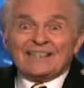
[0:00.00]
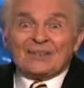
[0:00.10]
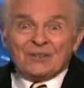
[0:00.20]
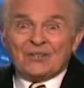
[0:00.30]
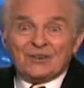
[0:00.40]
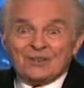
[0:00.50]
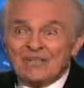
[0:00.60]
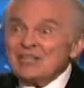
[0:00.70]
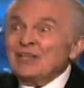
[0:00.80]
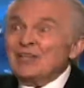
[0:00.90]
the good news
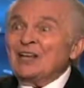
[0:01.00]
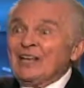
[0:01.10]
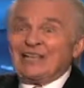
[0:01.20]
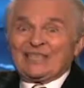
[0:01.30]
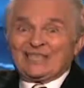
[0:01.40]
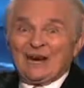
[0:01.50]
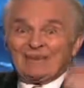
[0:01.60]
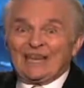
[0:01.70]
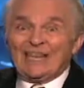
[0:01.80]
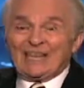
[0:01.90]
is the king is
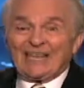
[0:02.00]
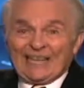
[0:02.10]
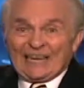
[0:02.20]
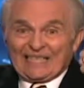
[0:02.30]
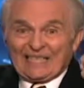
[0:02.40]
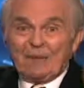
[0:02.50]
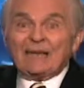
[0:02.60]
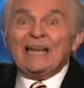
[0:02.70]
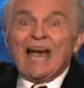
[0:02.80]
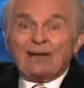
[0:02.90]
coming. The king is
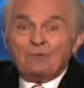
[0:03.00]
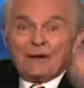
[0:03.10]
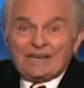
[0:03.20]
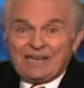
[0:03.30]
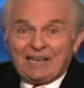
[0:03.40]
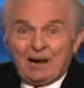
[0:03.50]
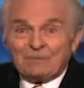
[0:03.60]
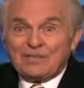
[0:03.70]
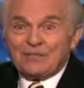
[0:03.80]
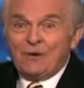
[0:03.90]
coming. And when he
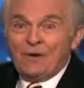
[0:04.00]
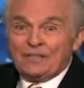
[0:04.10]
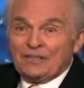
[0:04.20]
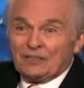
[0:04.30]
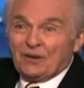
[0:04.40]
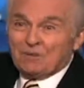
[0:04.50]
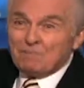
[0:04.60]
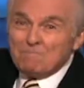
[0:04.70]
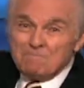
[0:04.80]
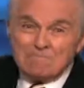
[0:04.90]
comes, he's going to
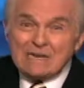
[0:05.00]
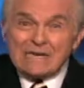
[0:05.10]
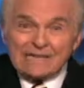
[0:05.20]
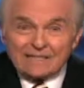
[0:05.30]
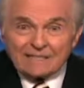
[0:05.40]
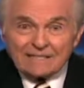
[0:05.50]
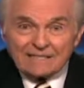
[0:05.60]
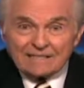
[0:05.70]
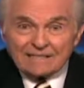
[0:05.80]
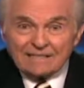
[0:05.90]
turn
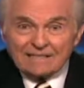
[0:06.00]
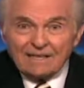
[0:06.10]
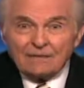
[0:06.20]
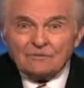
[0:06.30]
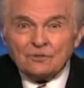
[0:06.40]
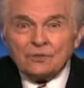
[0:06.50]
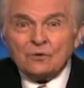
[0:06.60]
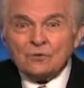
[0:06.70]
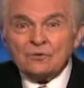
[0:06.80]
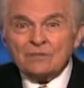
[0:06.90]
millions of
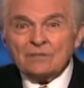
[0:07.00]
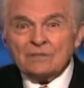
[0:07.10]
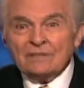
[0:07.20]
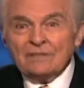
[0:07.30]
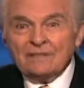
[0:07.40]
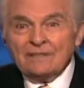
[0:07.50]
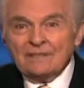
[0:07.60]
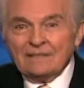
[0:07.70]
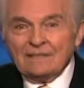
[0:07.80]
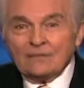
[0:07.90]
Jews,
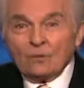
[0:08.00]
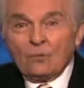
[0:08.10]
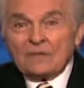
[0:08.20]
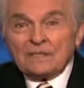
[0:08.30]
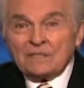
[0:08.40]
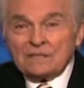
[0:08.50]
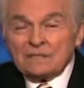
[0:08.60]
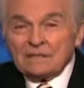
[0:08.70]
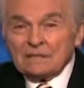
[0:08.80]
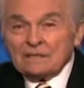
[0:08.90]
the ones